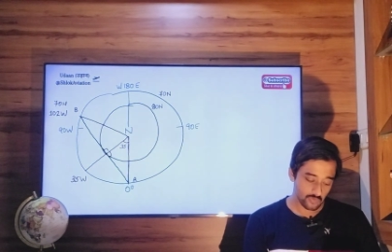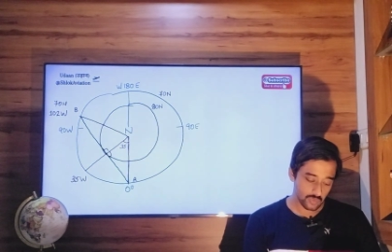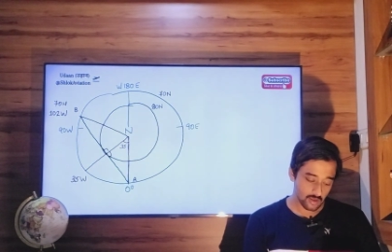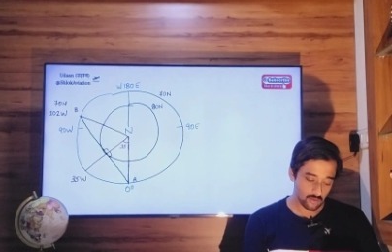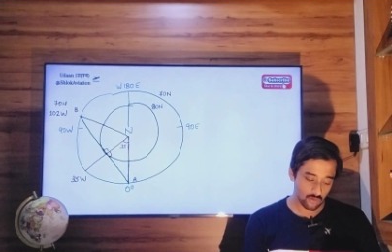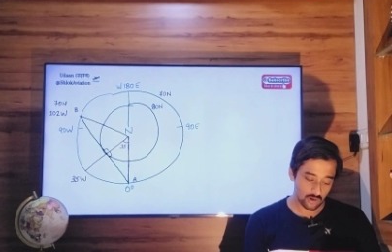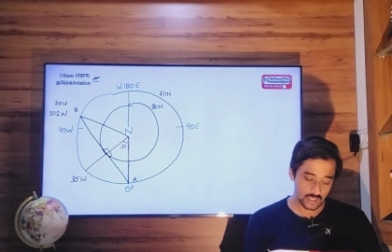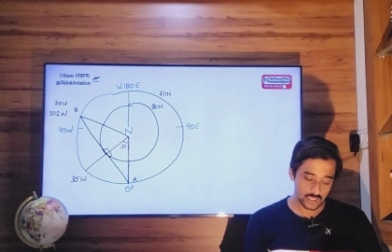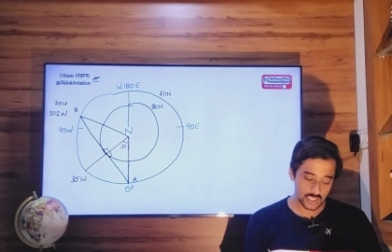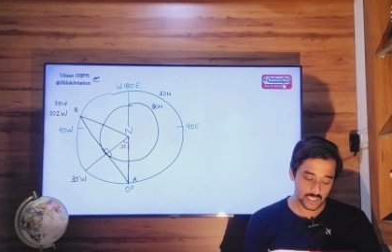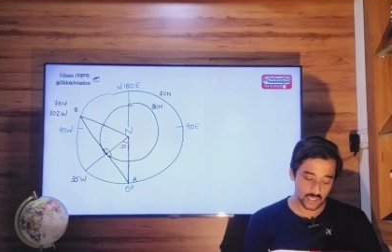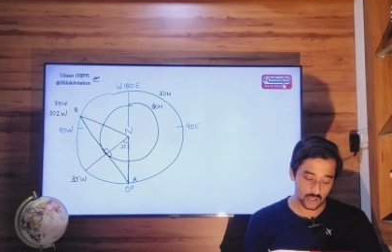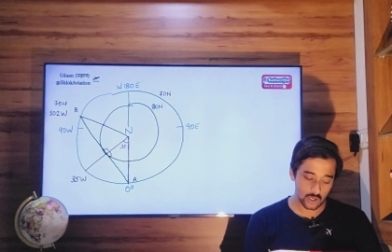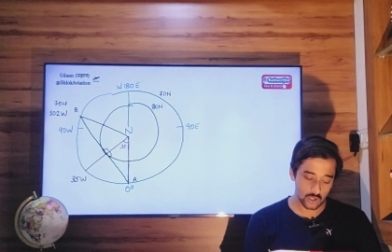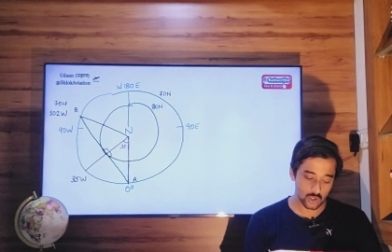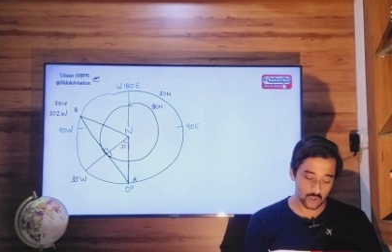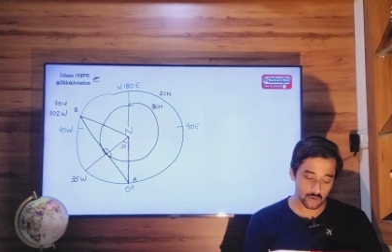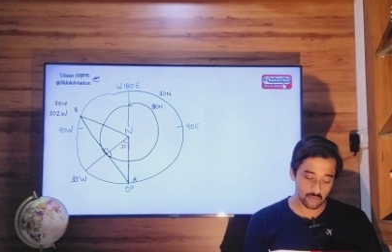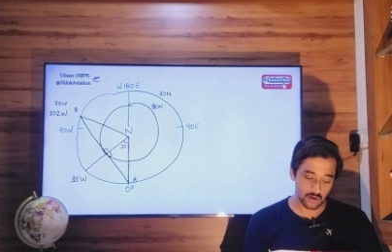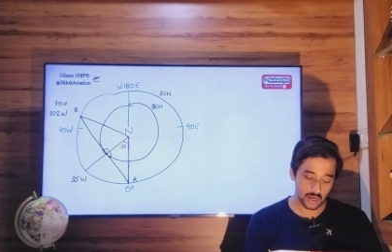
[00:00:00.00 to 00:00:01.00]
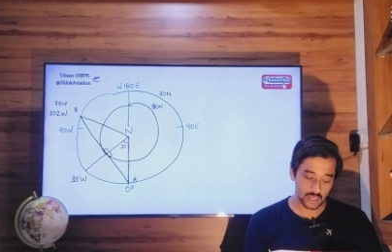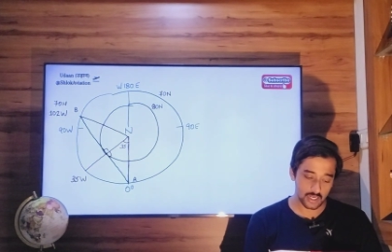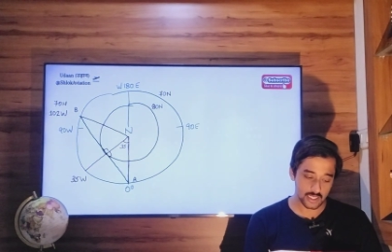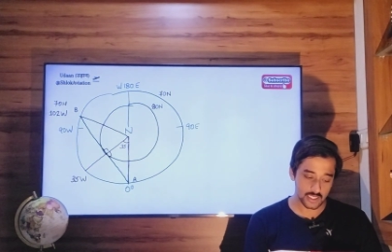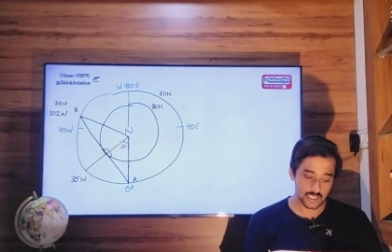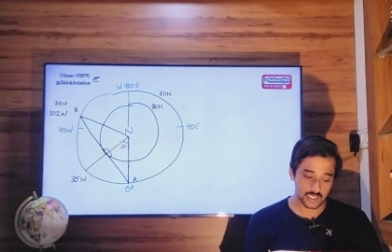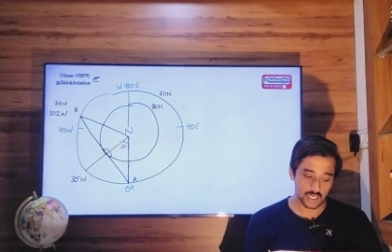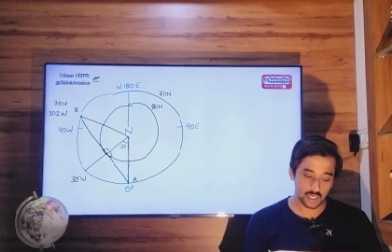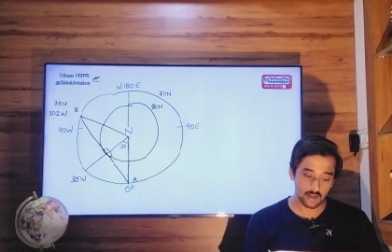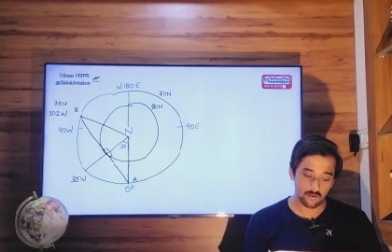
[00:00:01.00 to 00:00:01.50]
102 minus
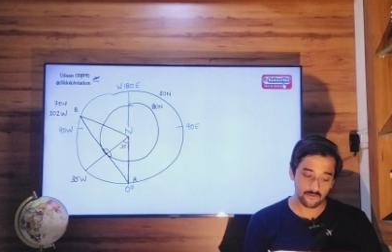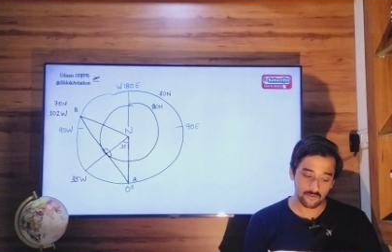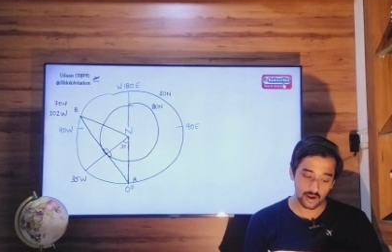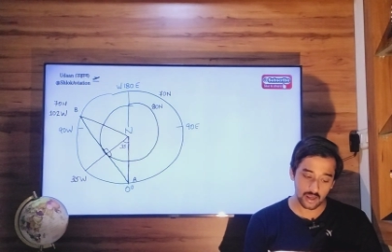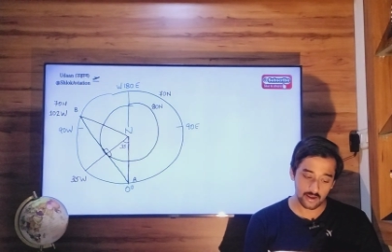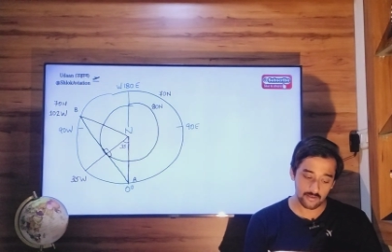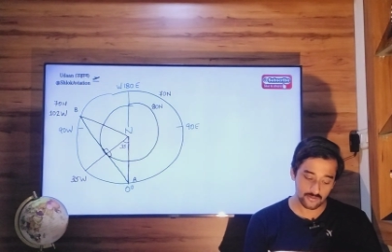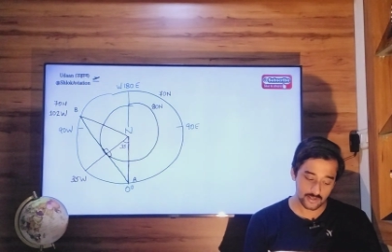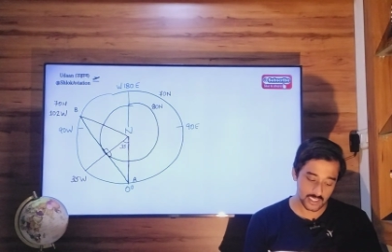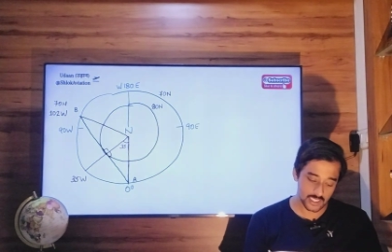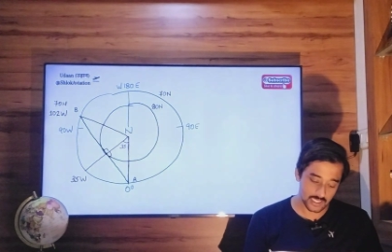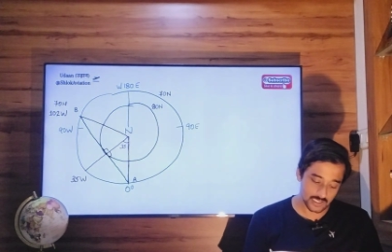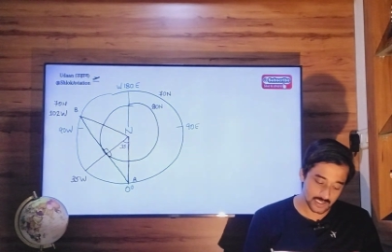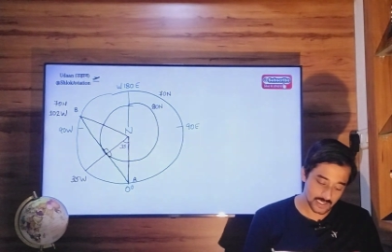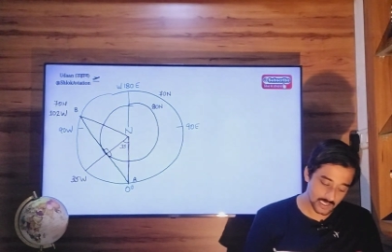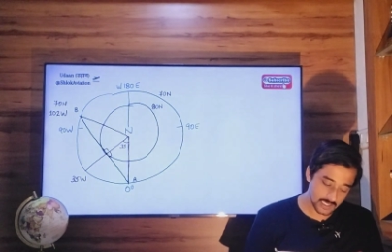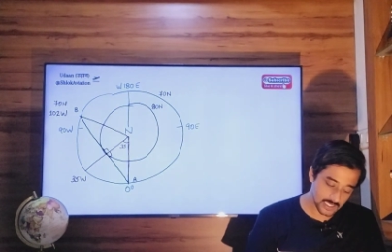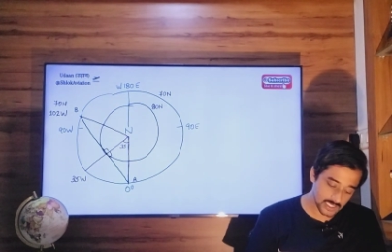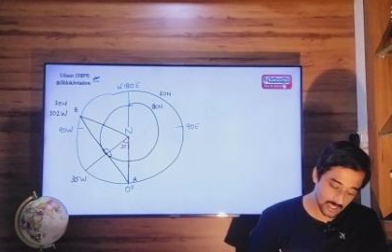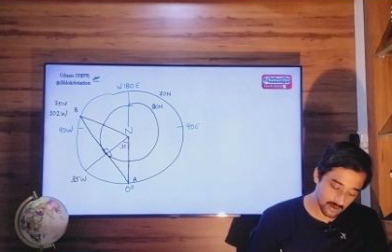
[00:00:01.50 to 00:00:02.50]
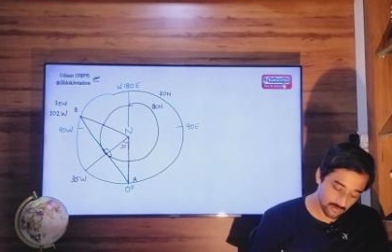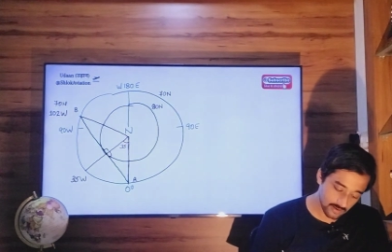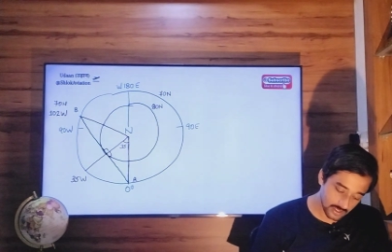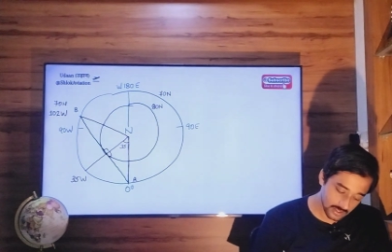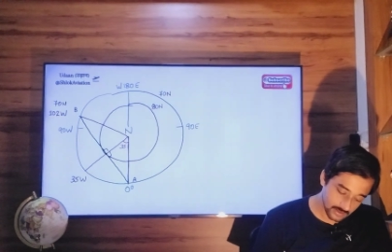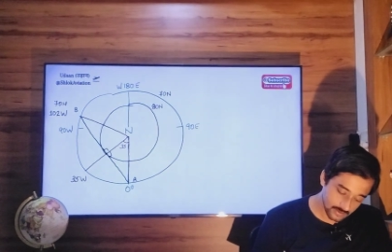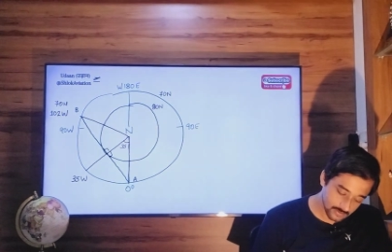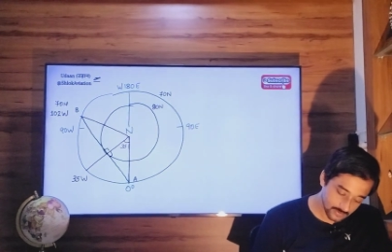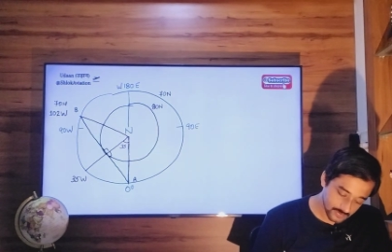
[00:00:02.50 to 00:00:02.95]
35, 67.